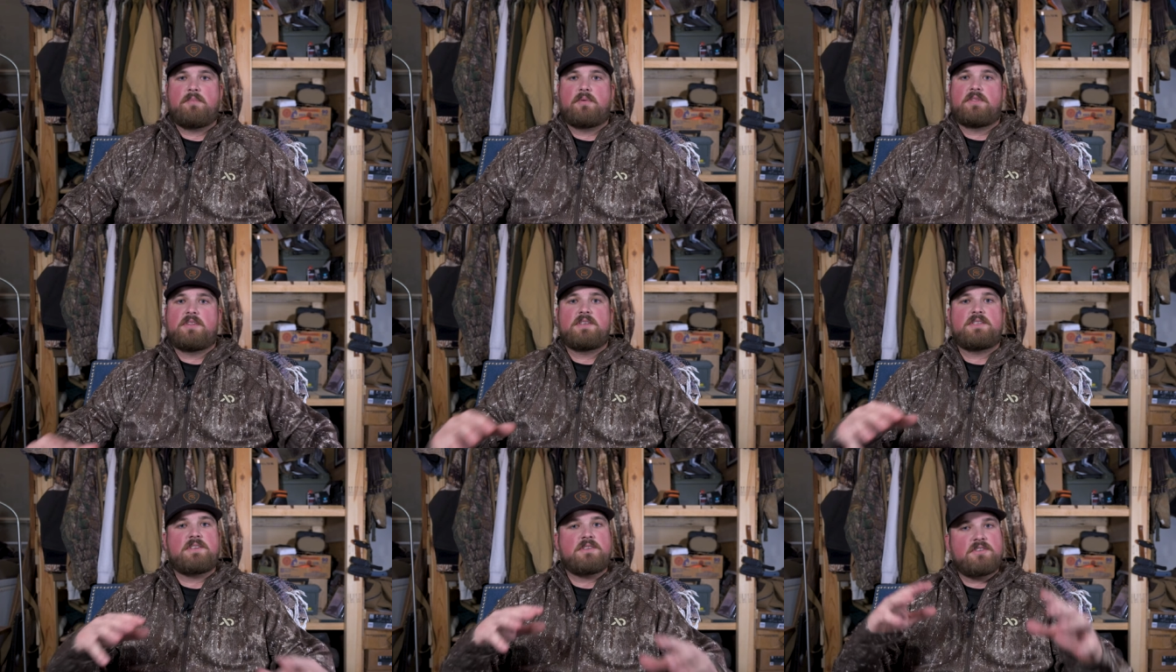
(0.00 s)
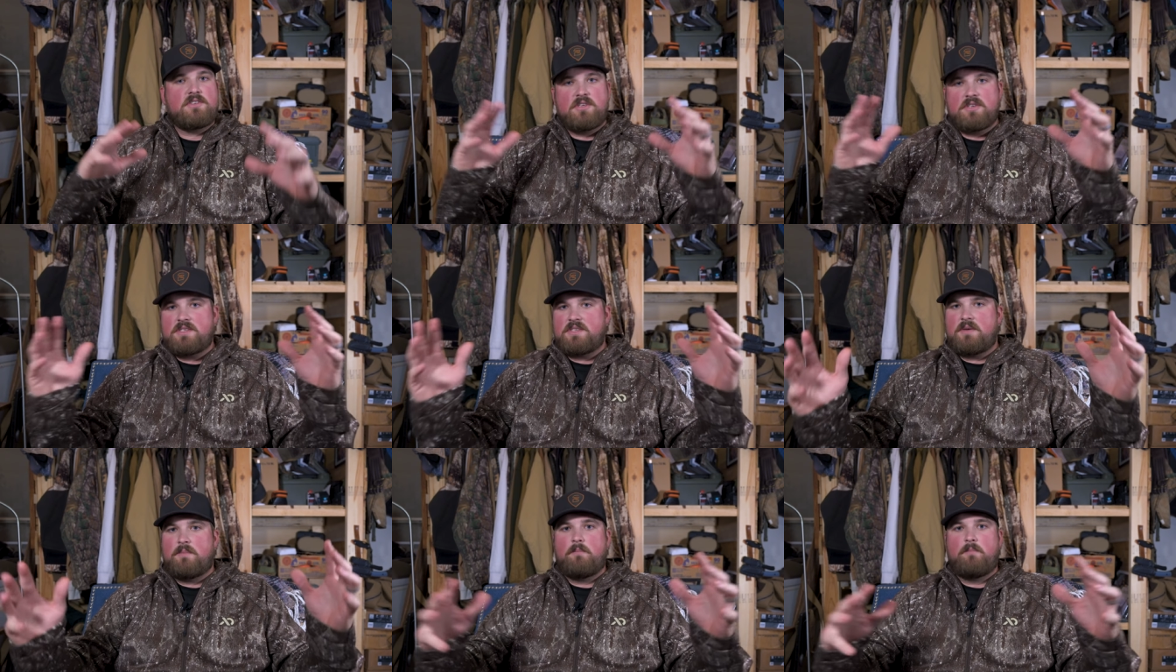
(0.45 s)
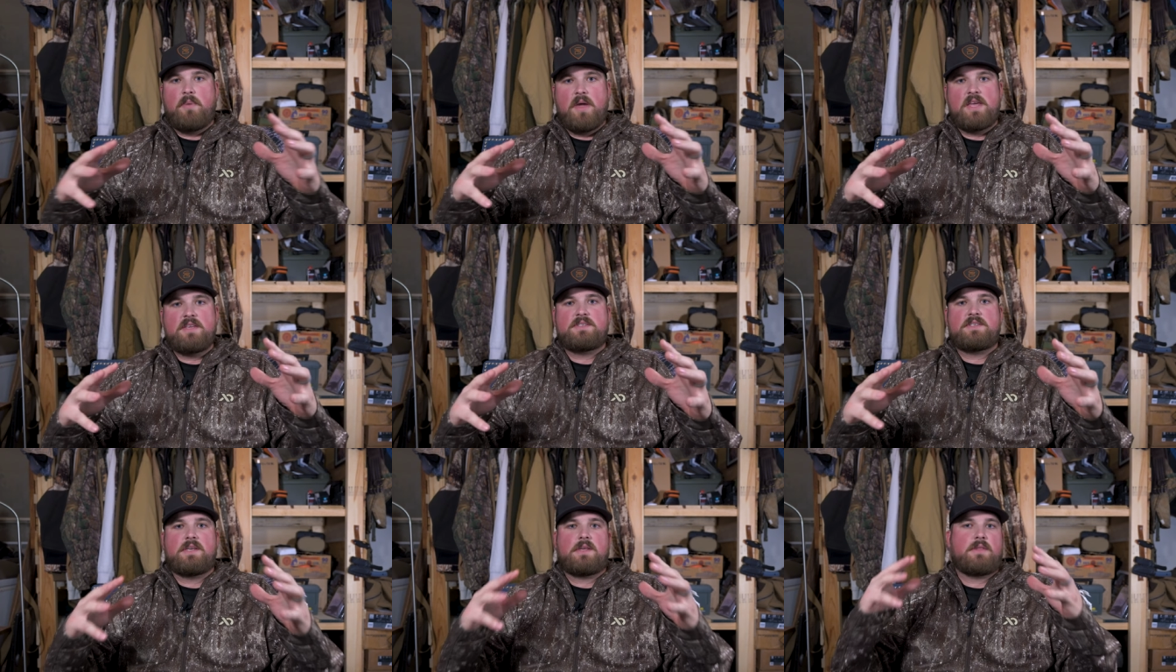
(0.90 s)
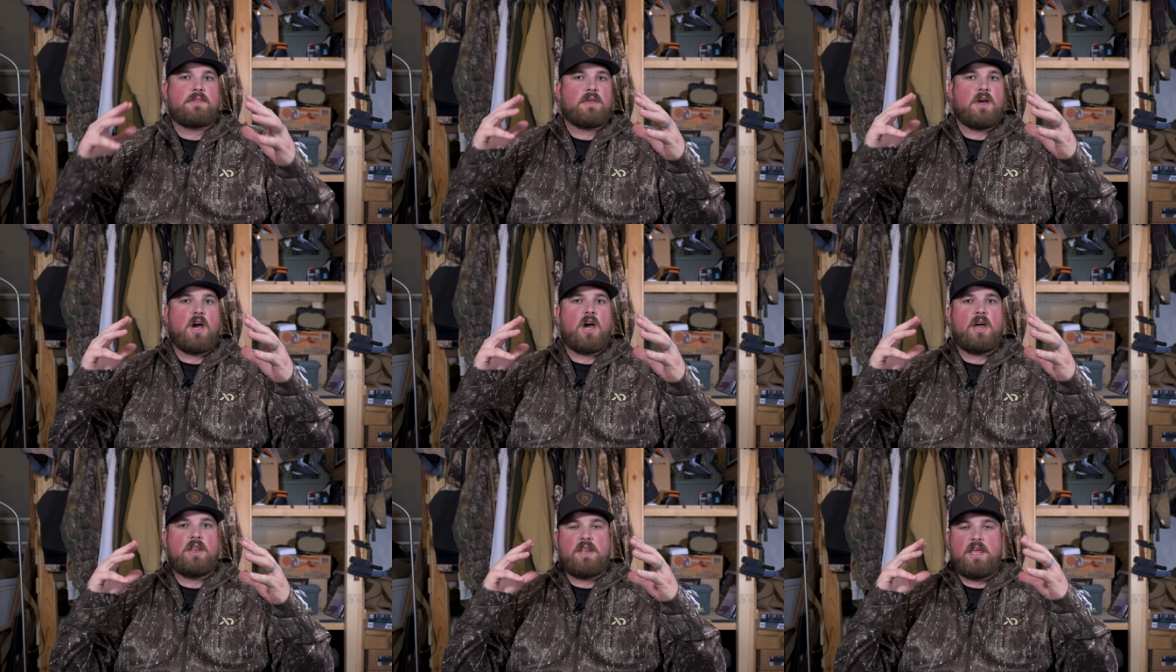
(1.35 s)
But this is just some basic
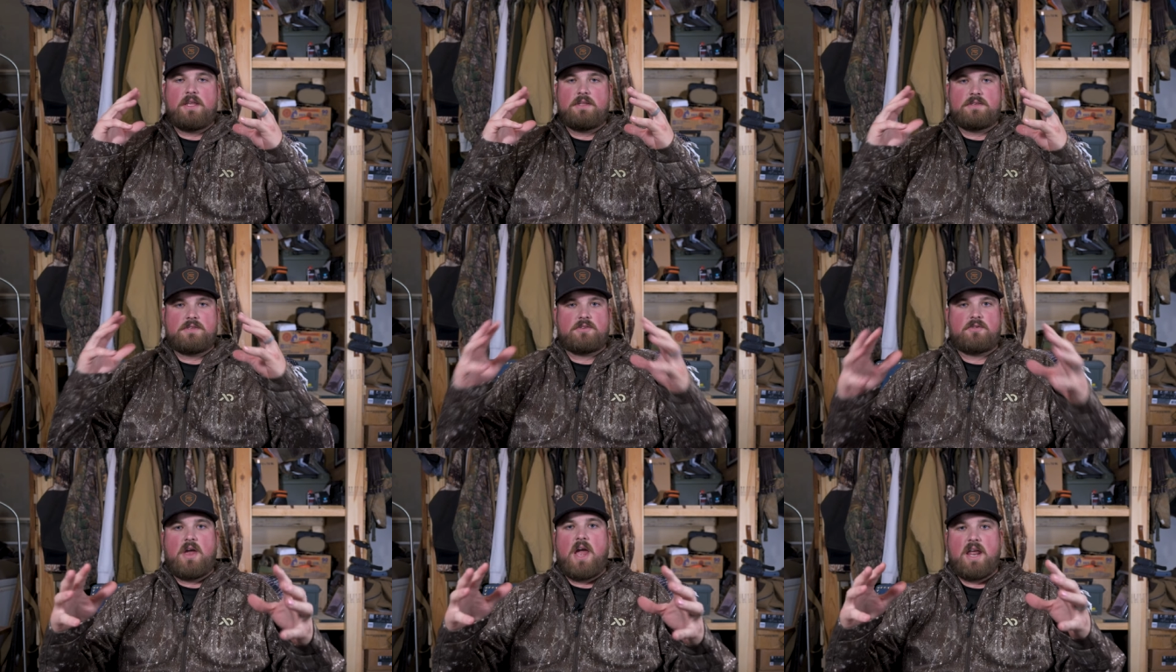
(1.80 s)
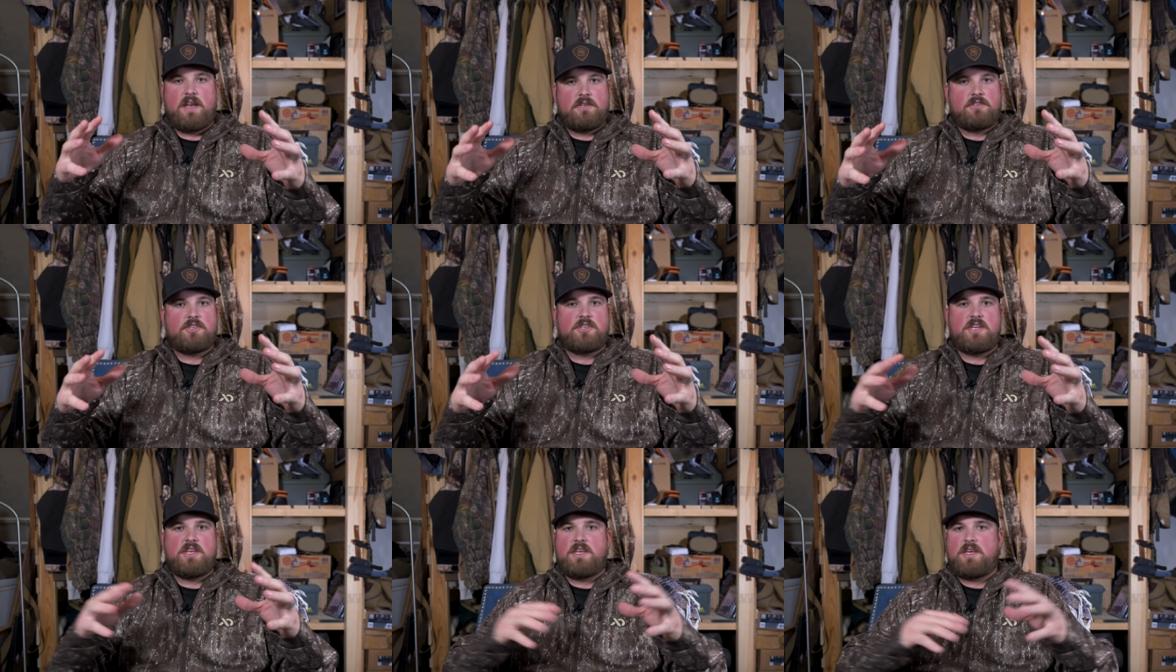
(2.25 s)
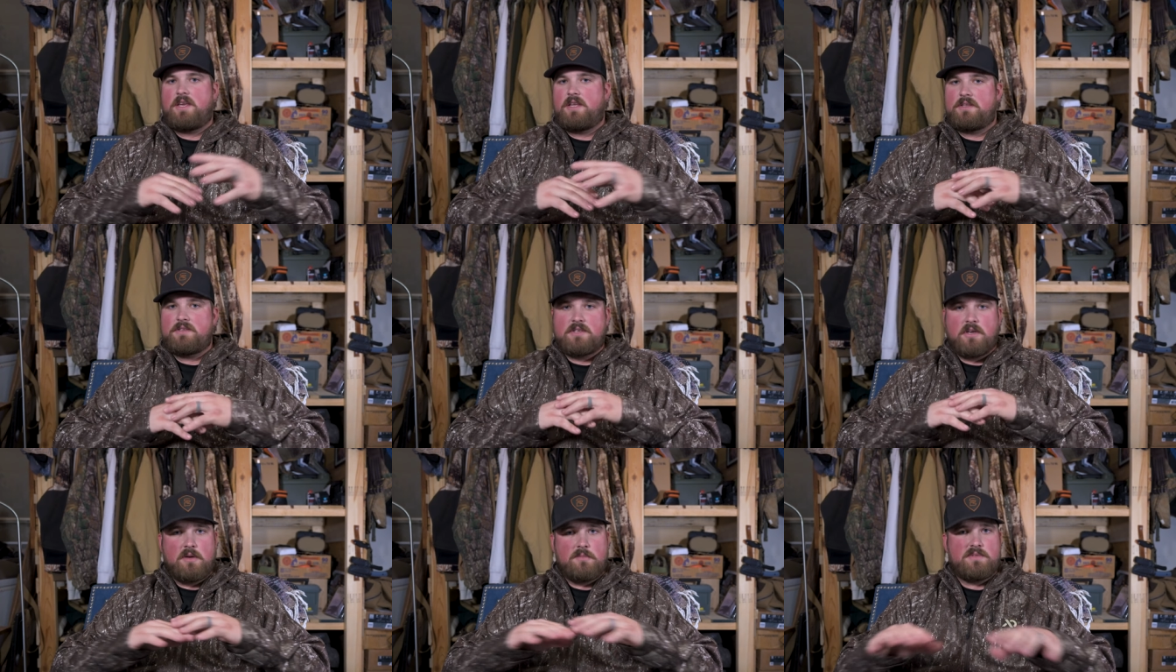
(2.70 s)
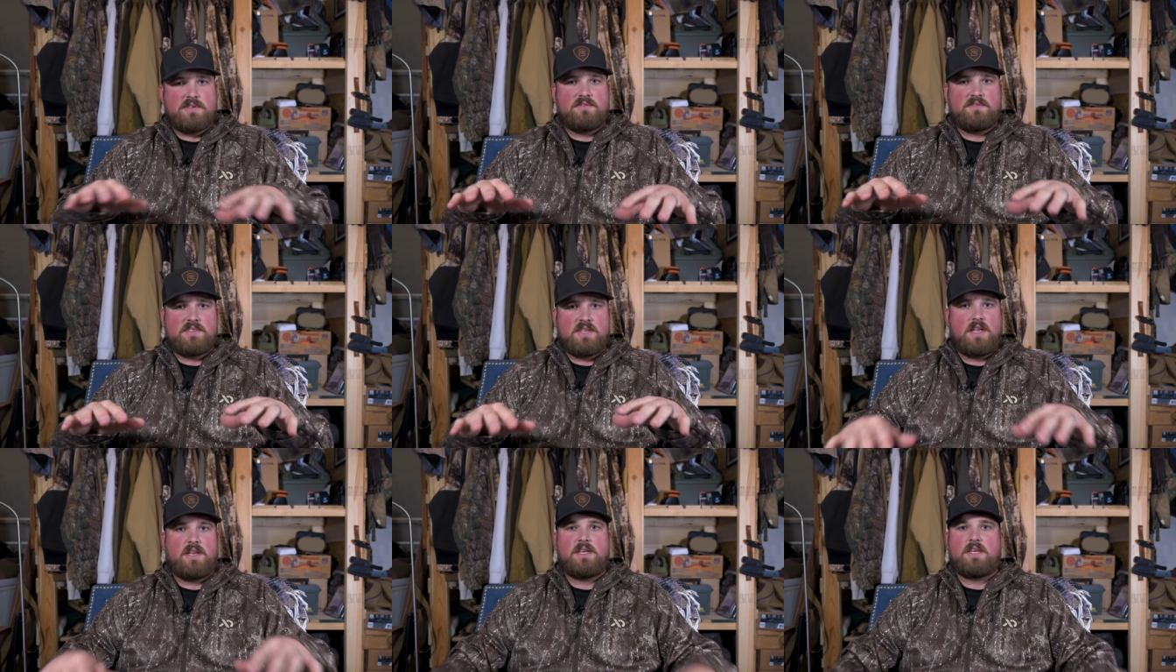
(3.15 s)
thought and strategy in terms of
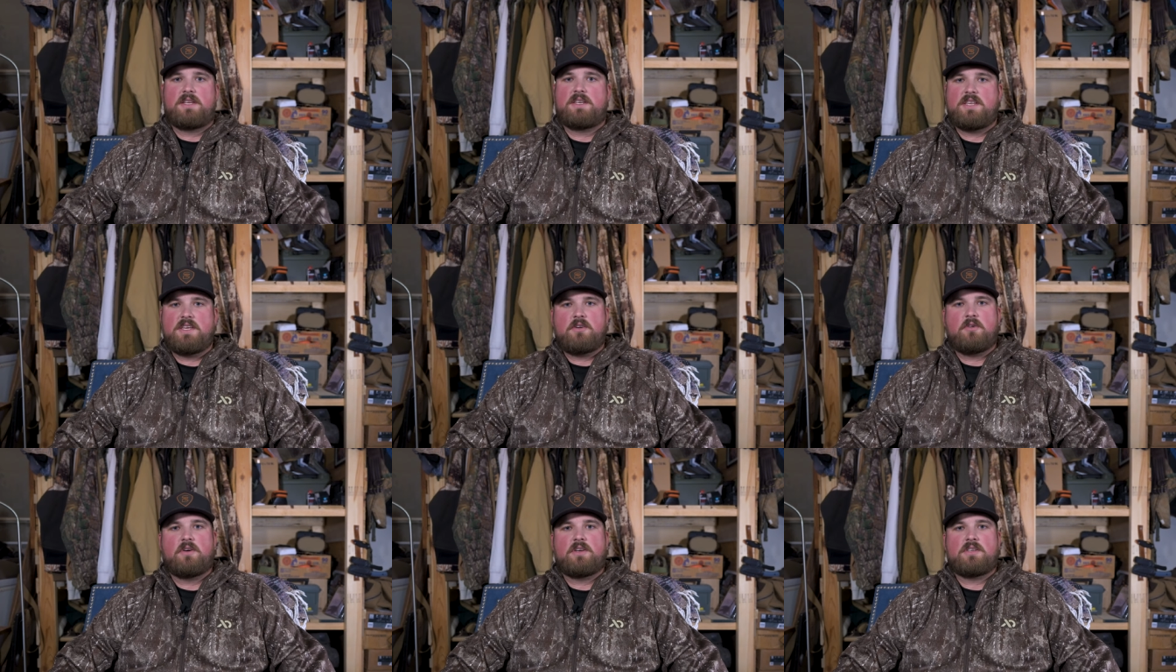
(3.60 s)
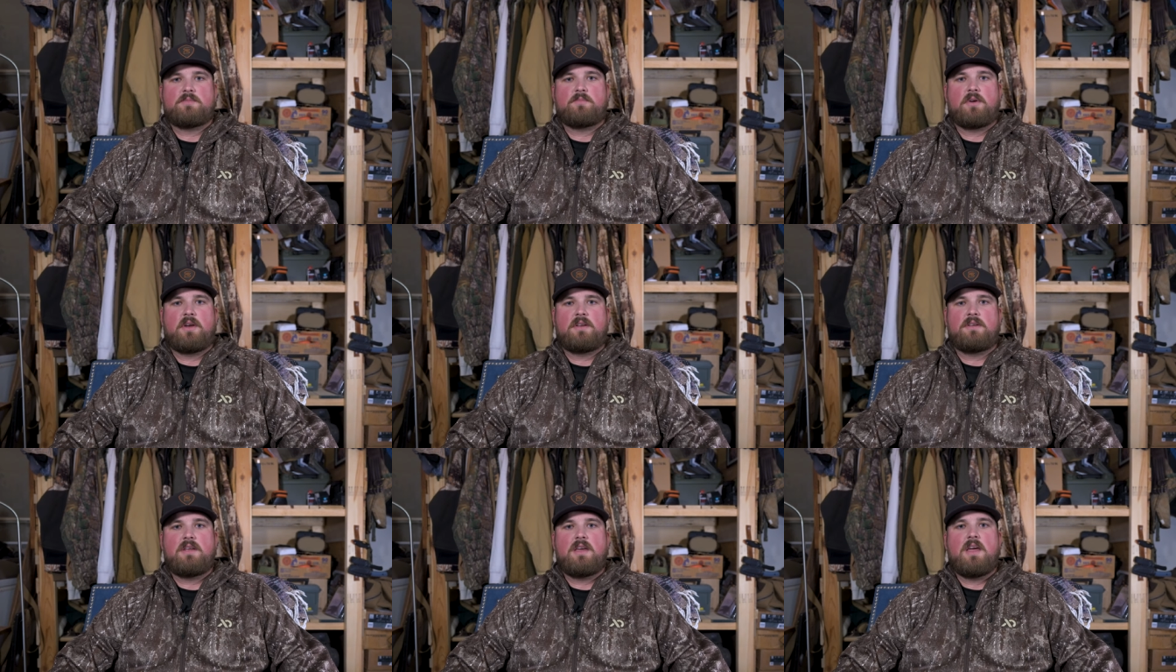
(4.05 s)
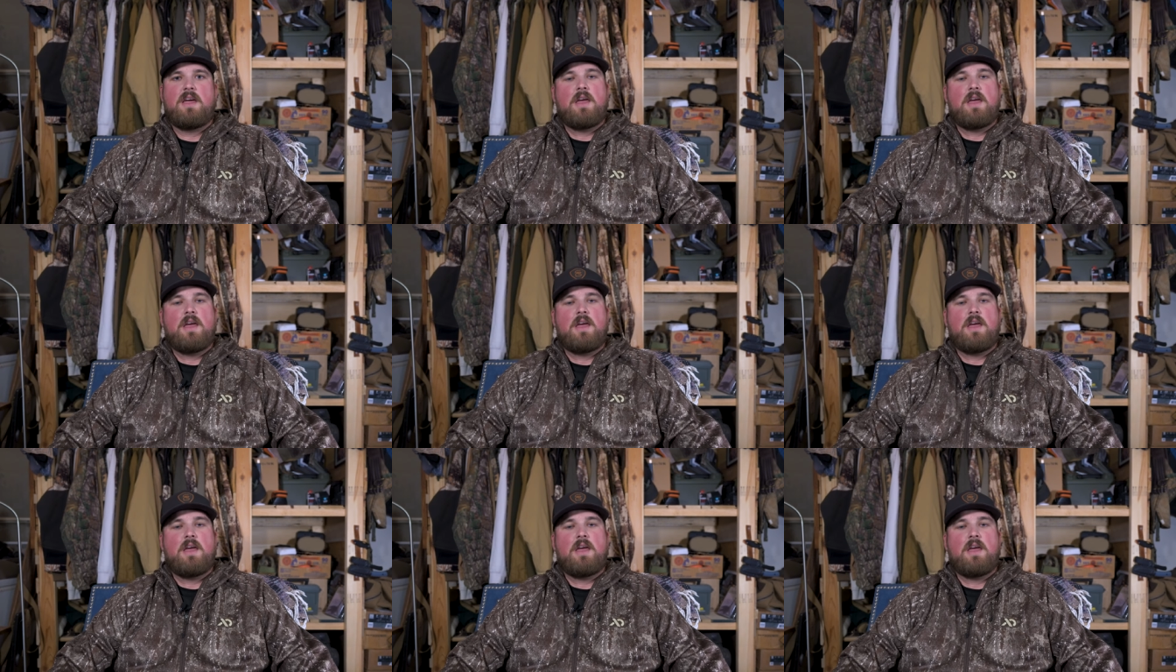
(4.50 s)
setting a decoy spread.